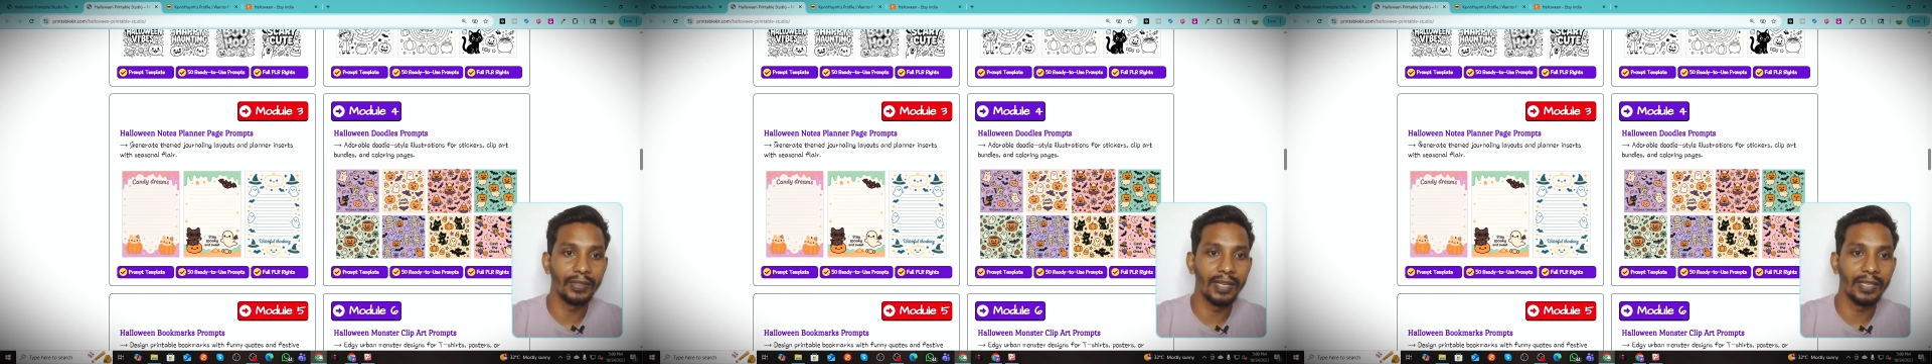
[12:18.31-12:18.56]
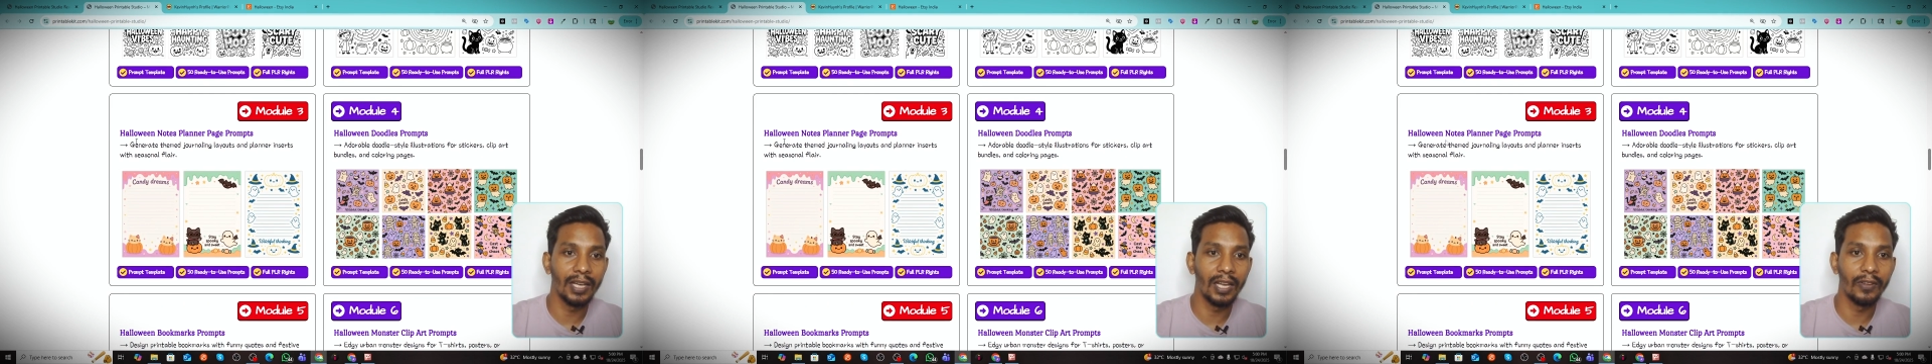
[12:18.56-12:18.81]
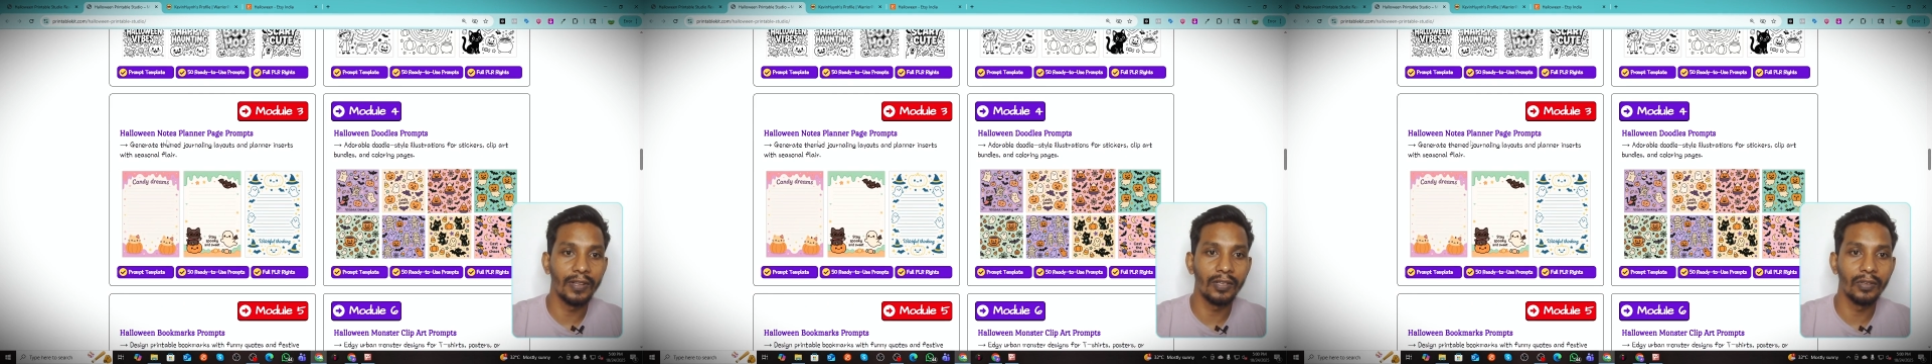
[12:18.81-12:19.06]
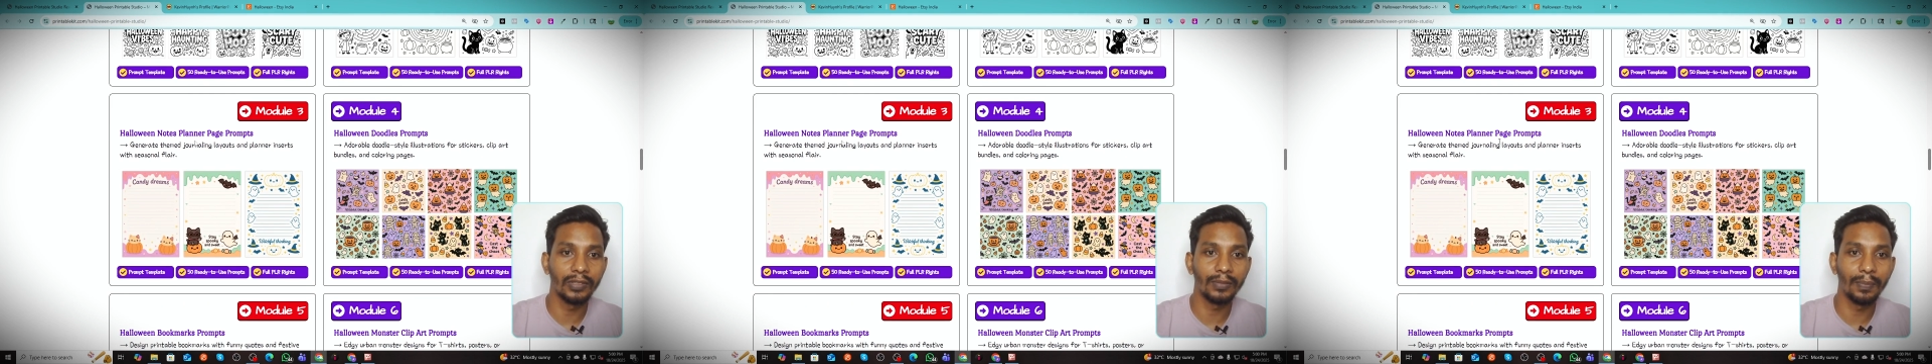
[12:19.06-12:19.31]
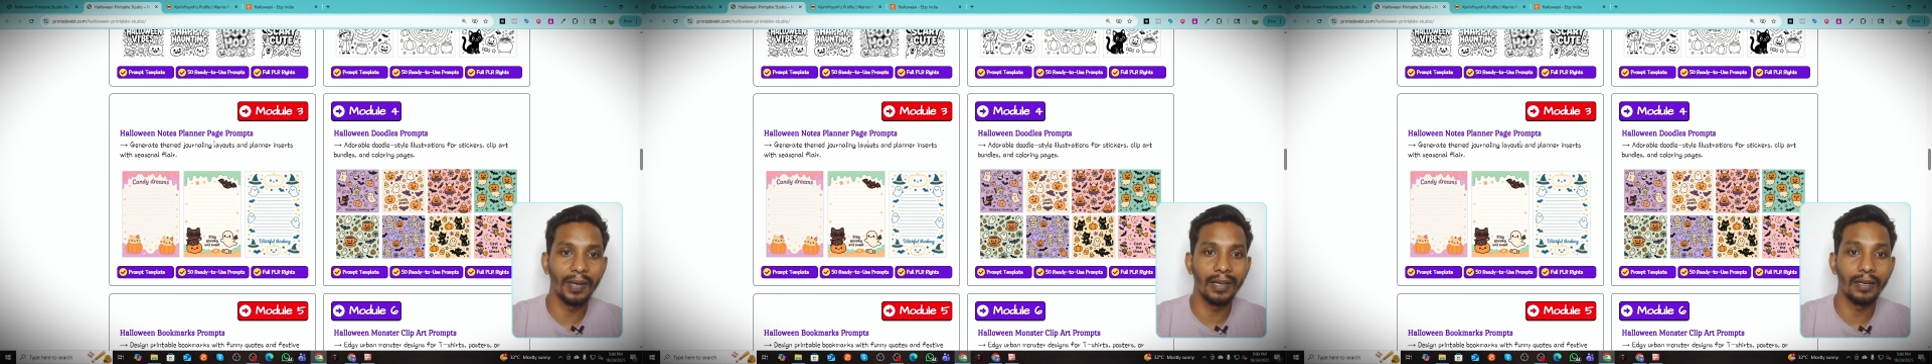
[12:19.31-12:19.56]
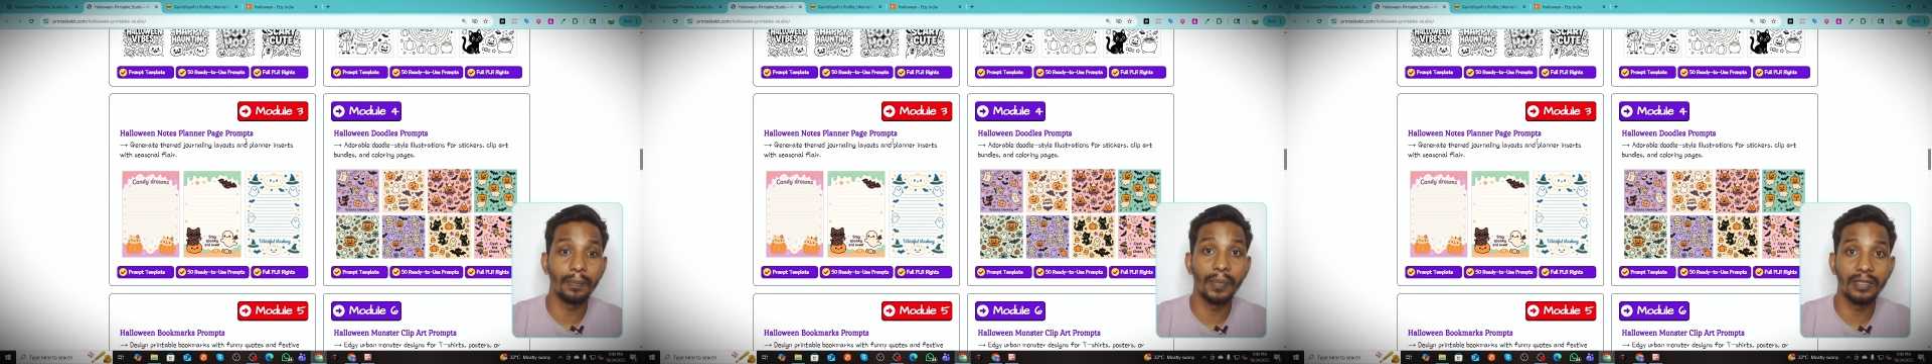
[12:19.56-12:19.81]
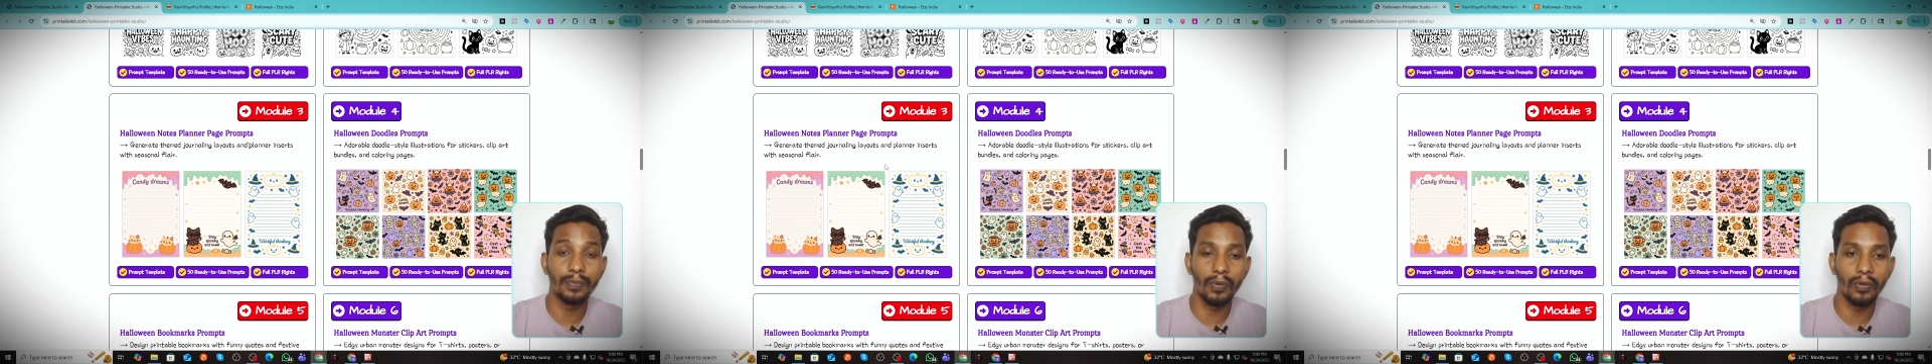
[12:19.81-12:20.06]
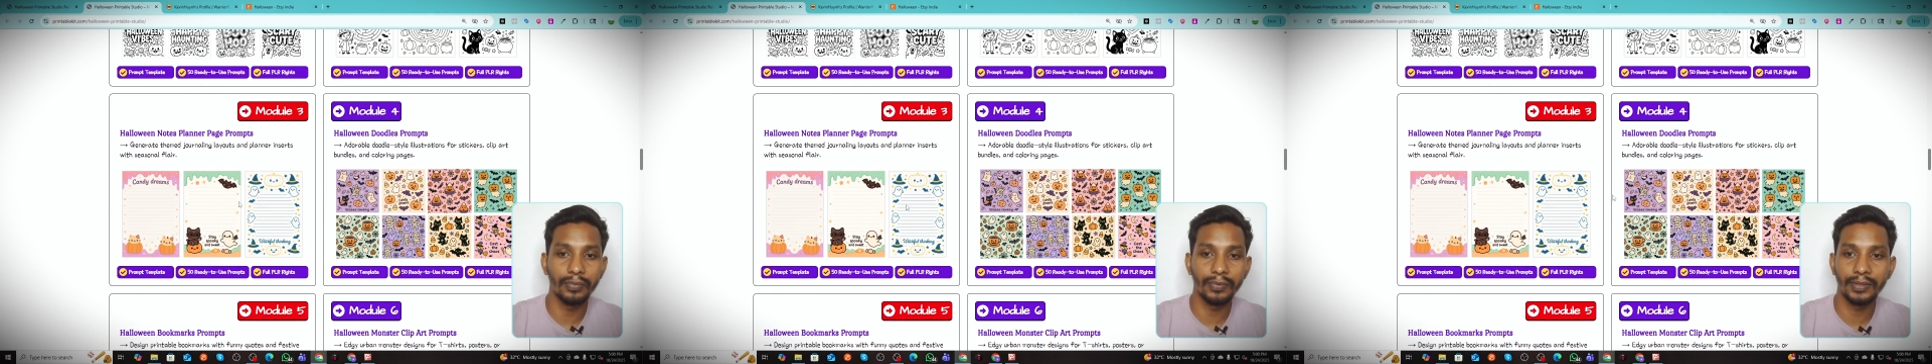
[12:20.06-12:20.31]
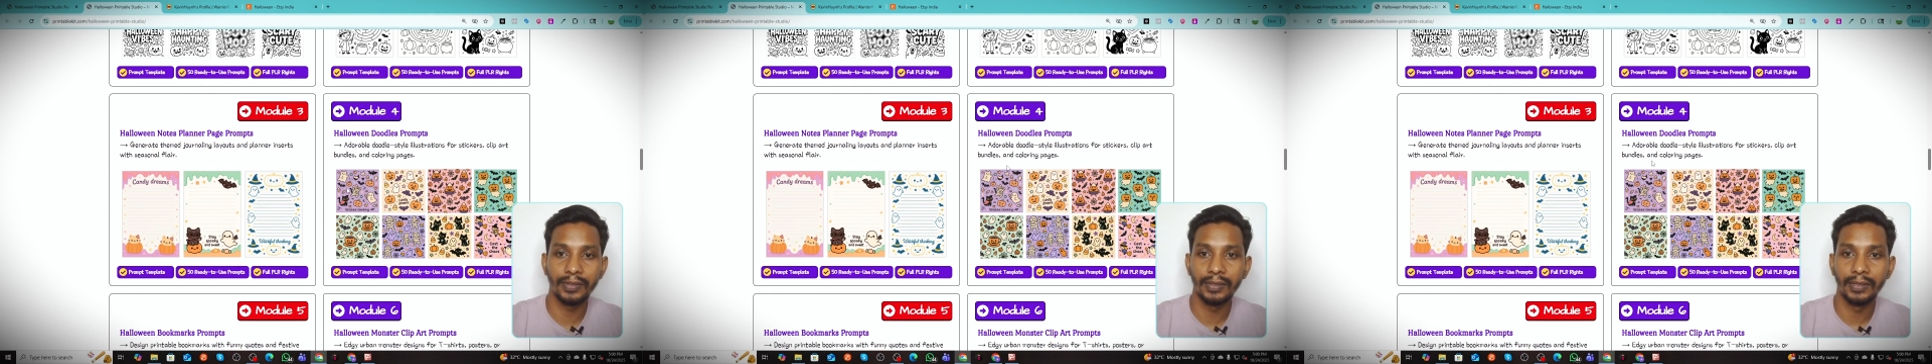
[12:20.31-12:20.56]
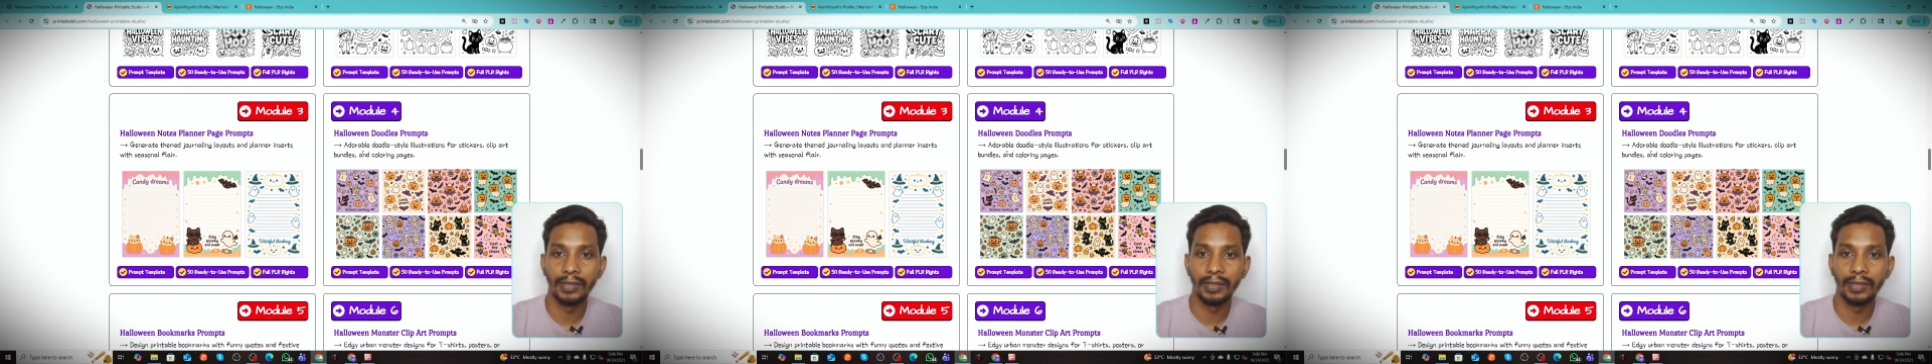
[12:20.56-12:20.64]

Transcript: can add Halloween note planner page prompts,